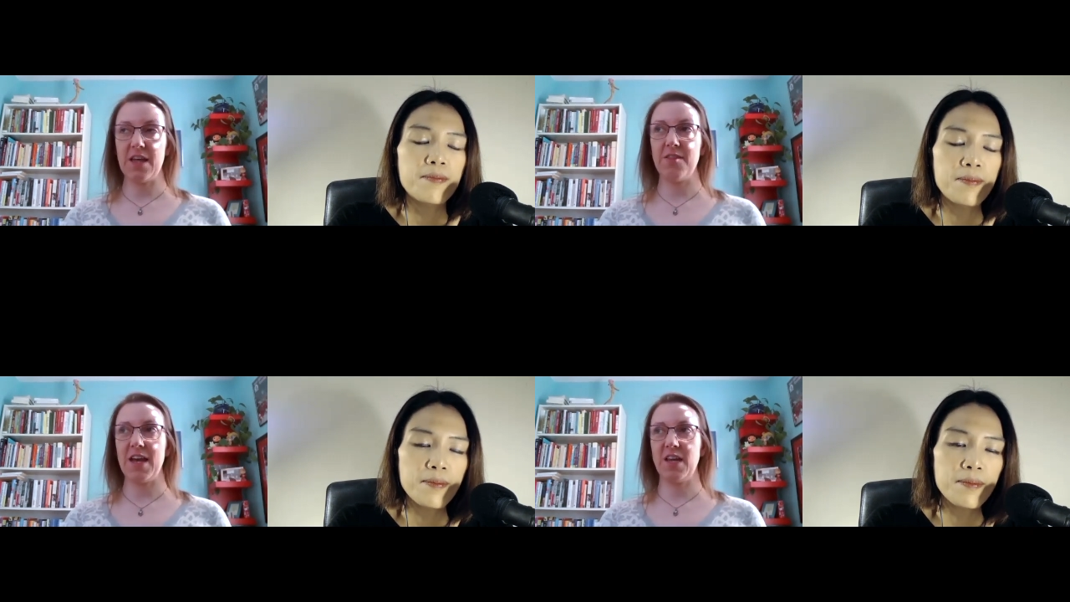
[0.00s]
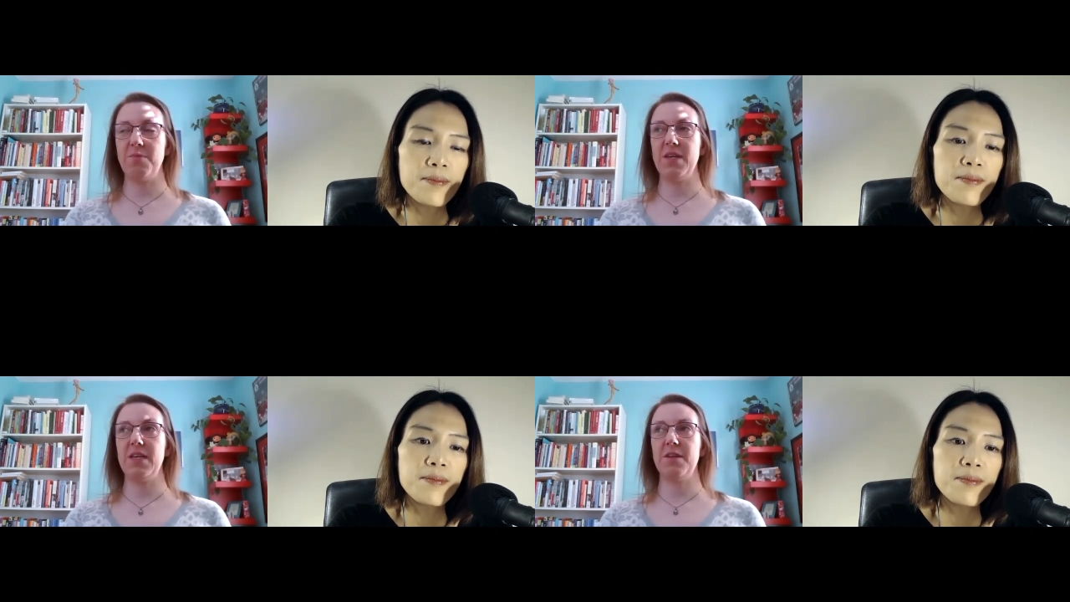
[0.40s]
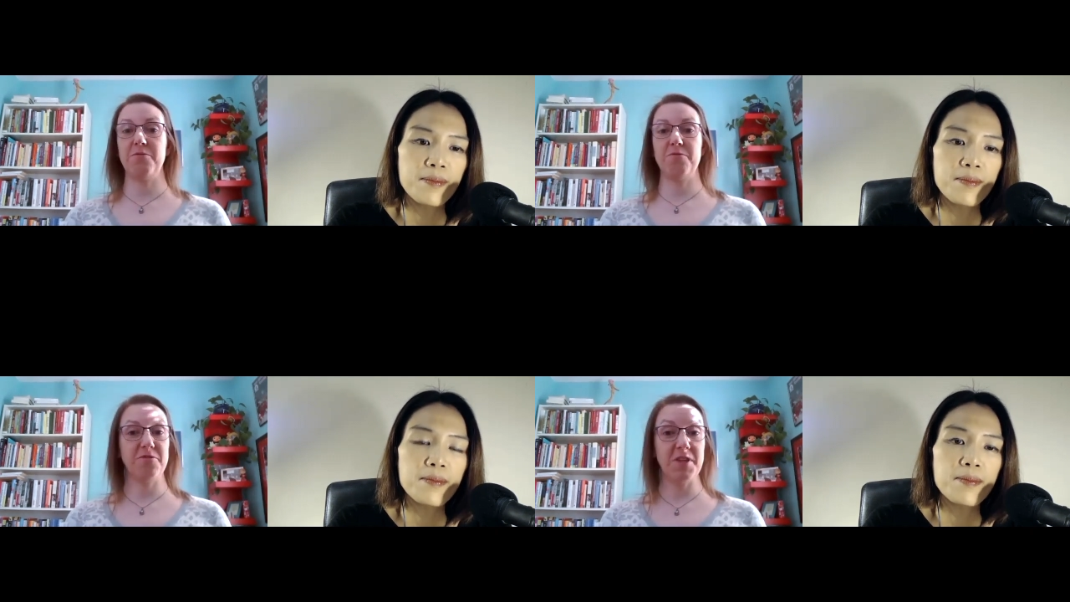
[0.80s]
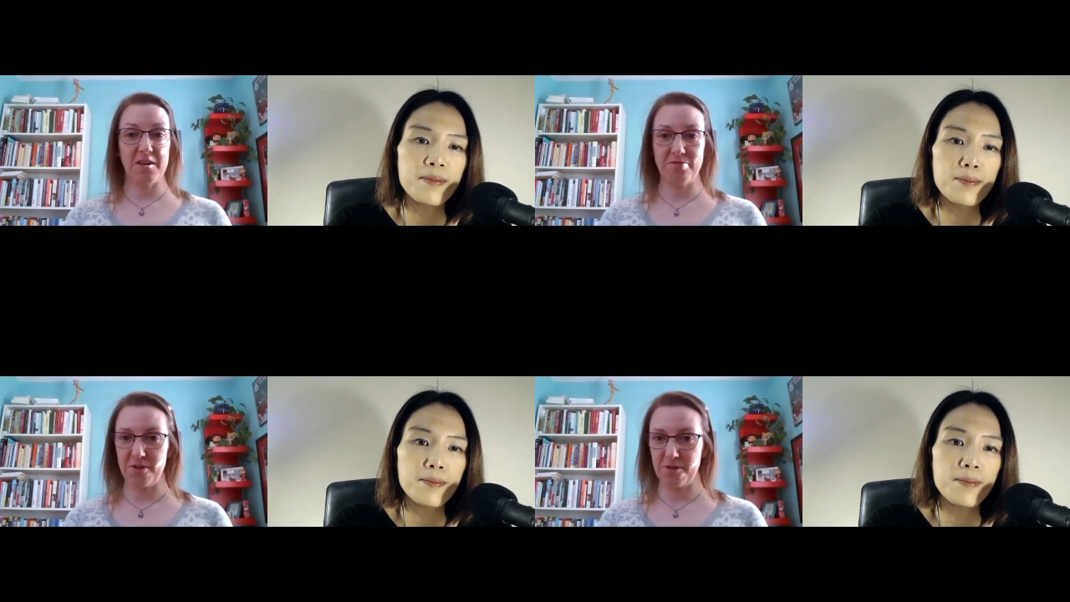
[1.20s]
Speaker 1: and that mm-hmm. can be
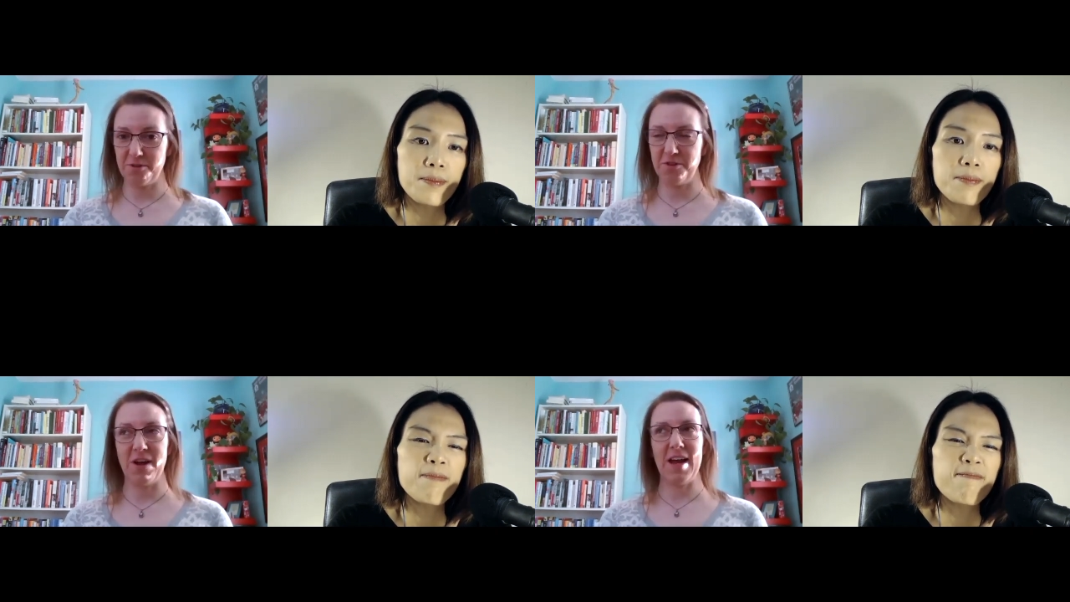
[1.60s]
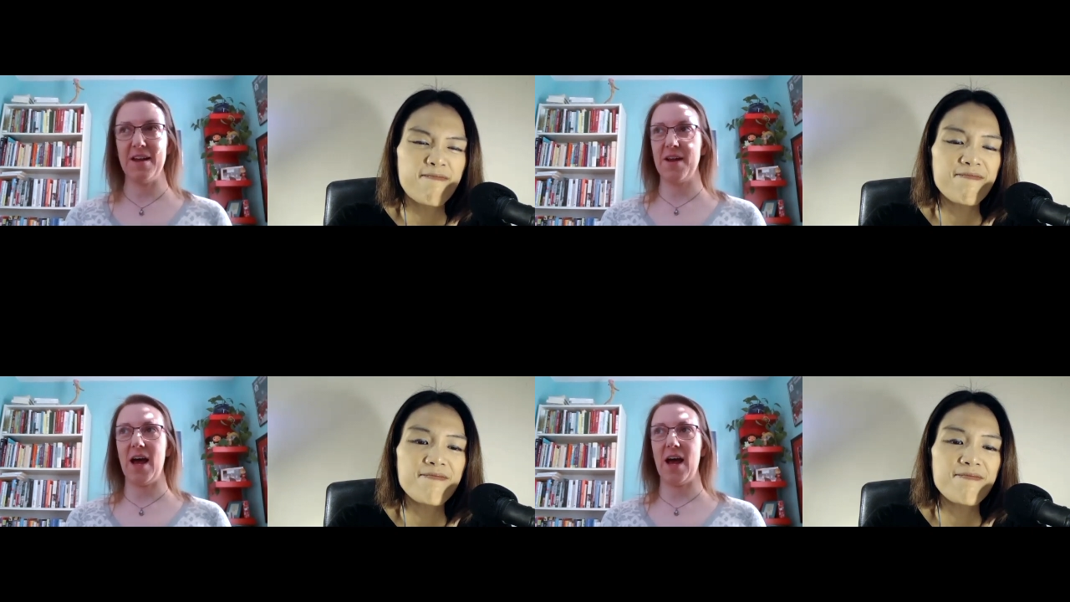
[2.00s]
flavors you know i